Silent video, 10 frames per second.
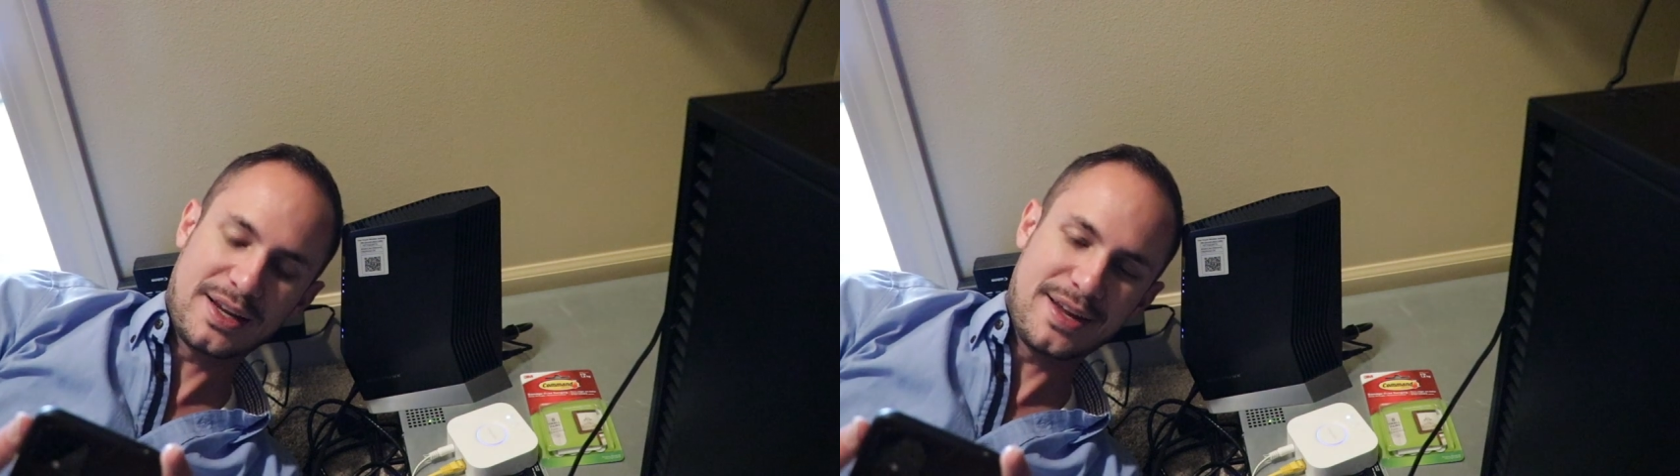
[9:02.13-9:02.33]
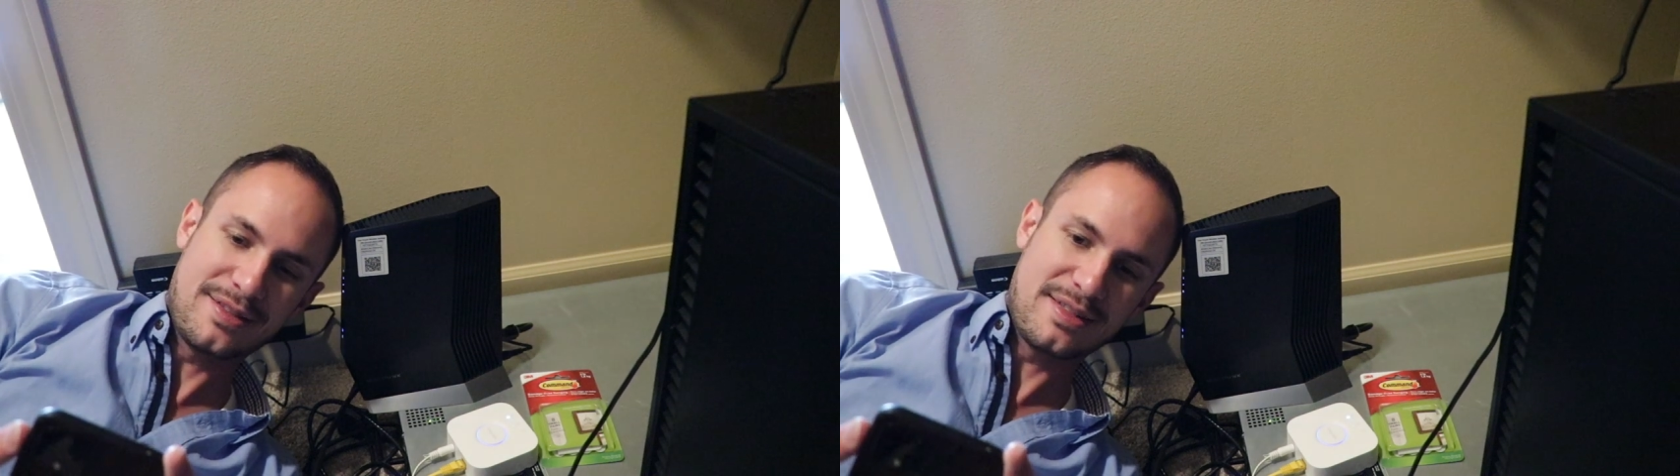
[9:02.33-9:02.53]

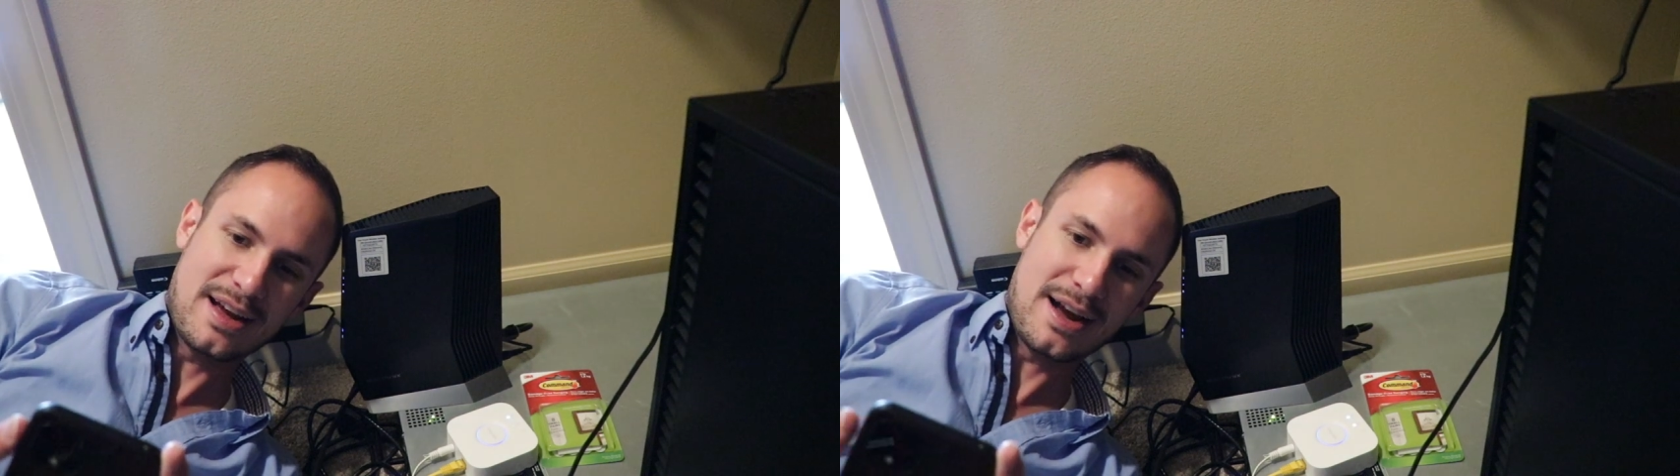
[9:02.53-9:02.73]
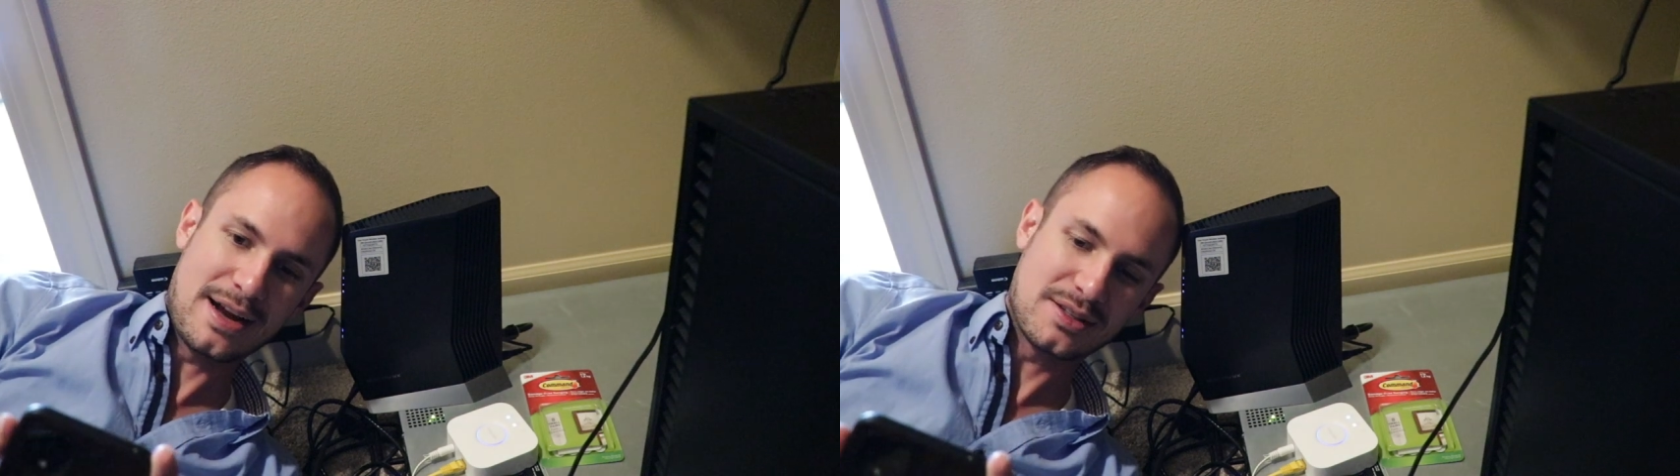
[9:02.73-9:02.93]
in
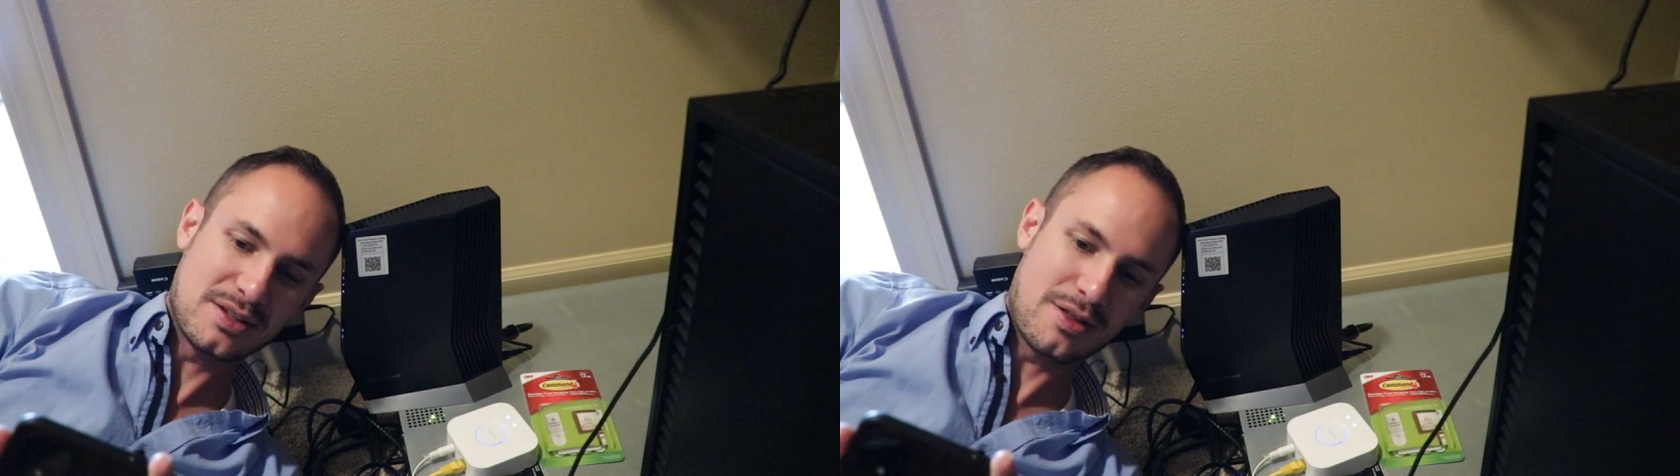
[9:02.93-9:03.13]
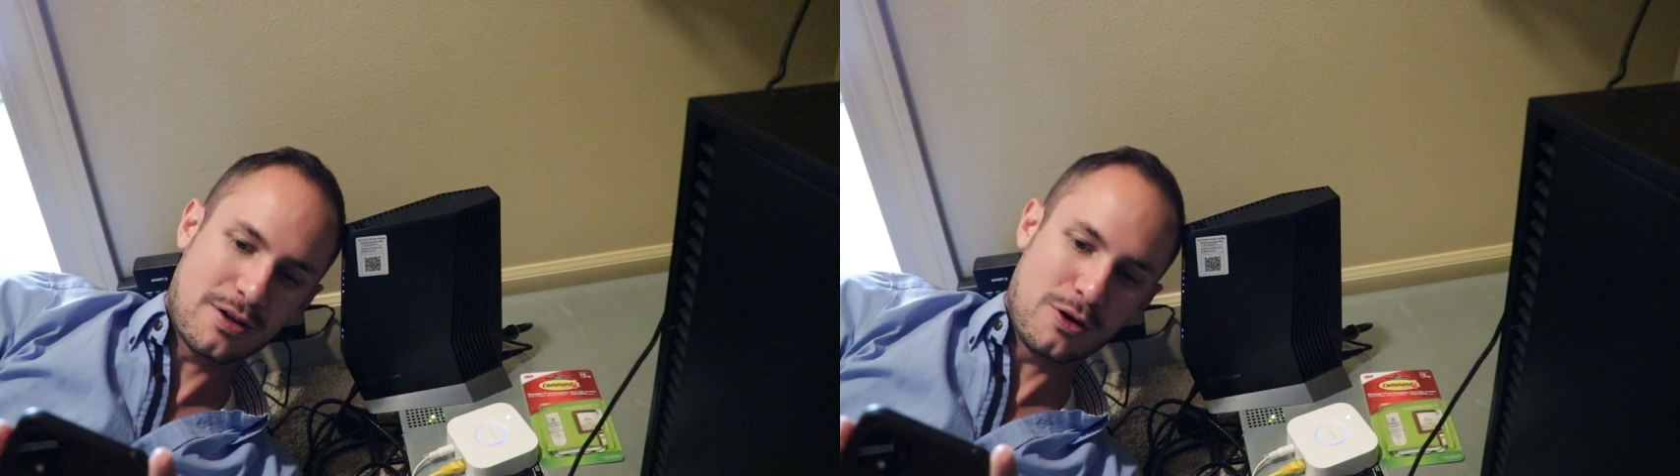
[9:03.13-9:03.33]
that
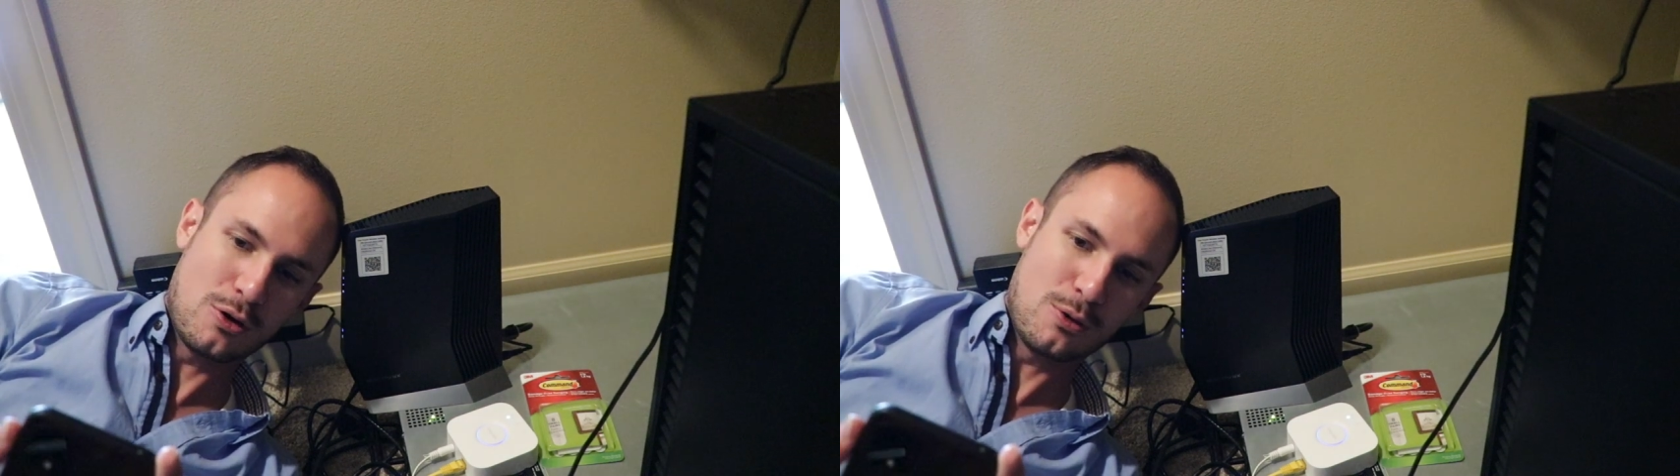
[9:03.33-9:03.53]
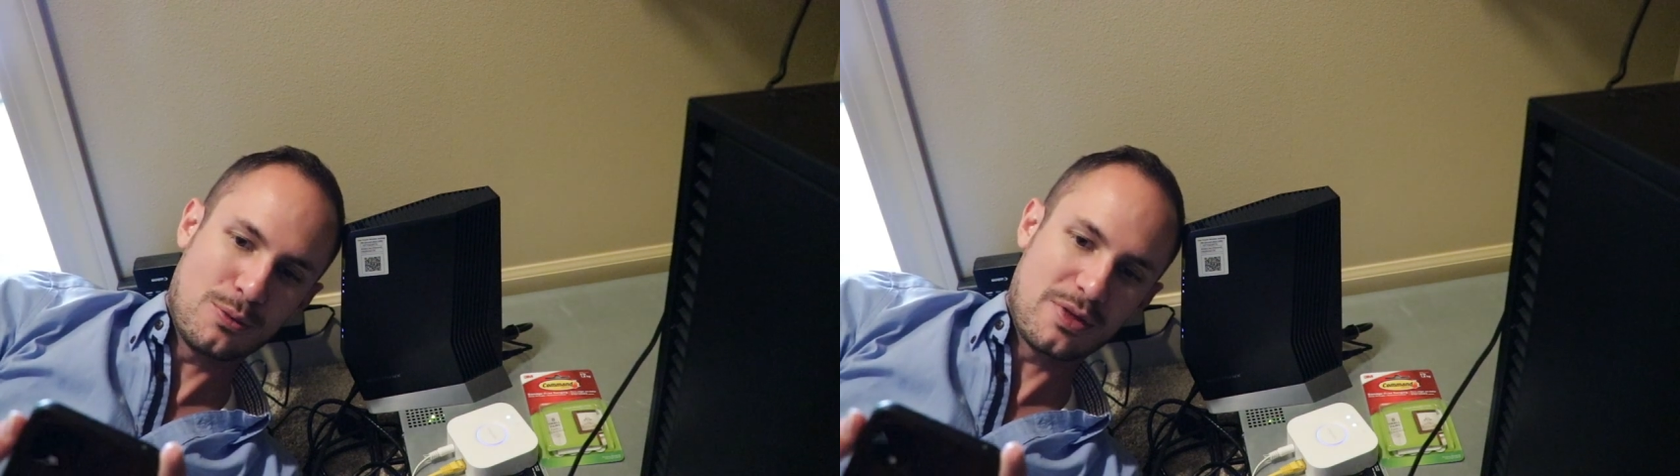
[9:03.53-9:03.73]

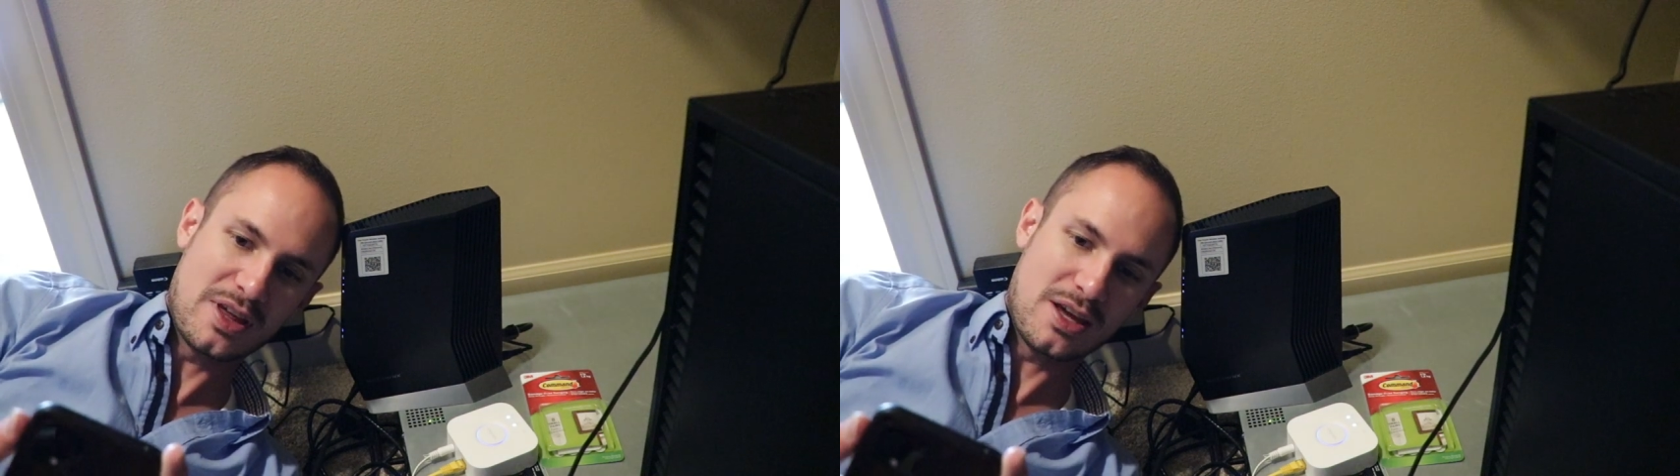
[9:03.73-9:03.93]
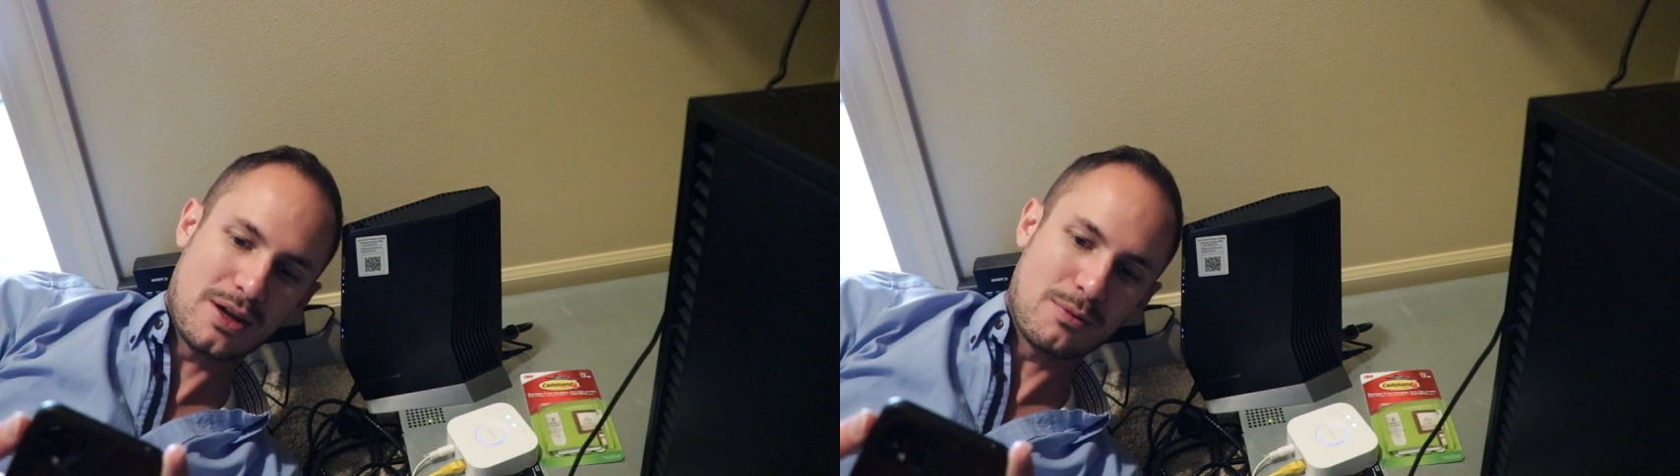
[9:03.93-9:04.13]
though the